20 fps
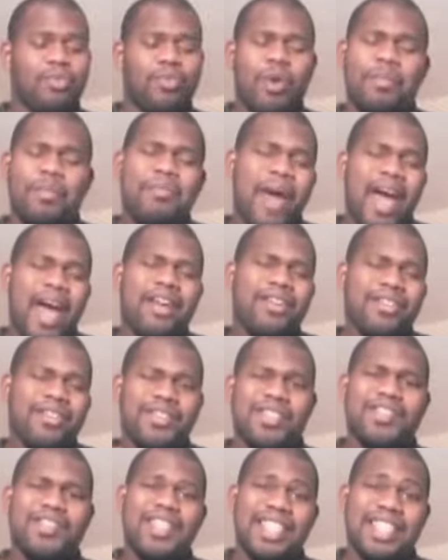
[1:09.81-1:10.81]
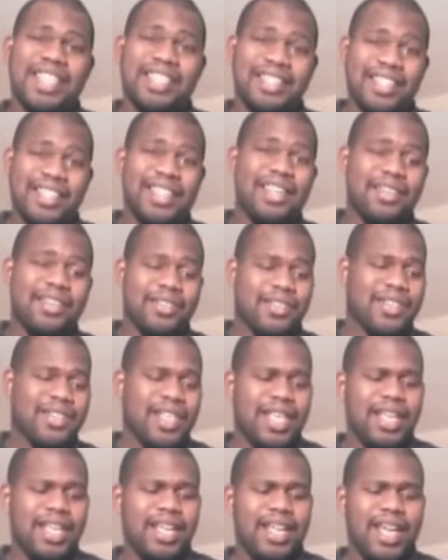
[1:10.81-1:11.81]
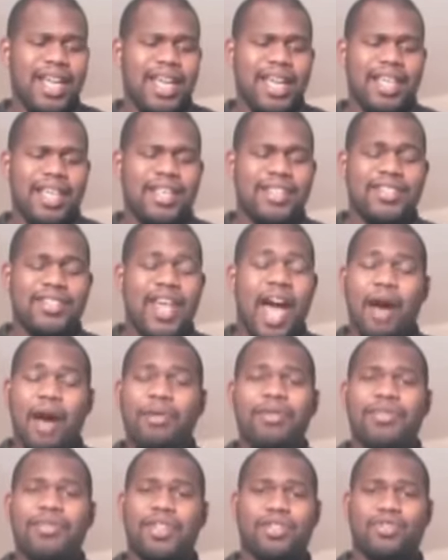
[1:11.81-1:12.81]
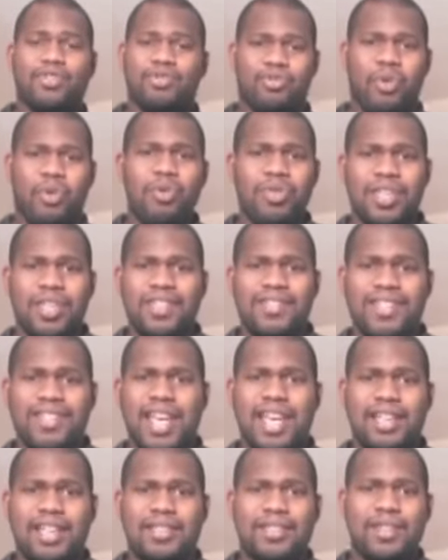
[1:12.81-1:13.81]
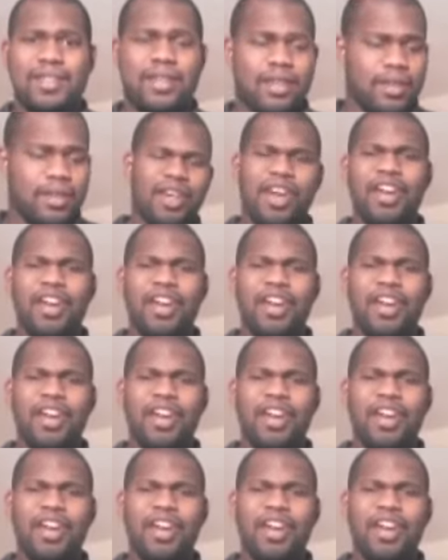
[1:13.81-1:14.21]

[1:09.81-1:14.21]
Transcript: What matters is that the DLC is out of control these days.